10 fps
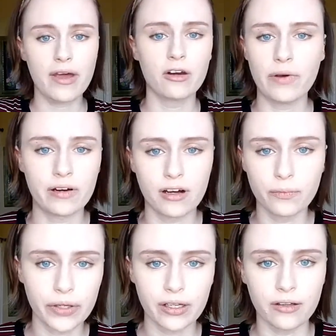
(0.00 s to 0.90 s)
may or may
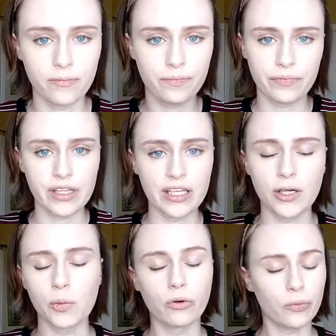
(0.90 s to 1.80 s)
not be
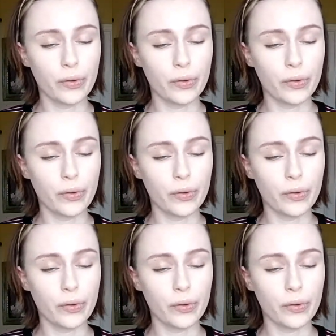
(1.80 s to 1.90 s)
equal,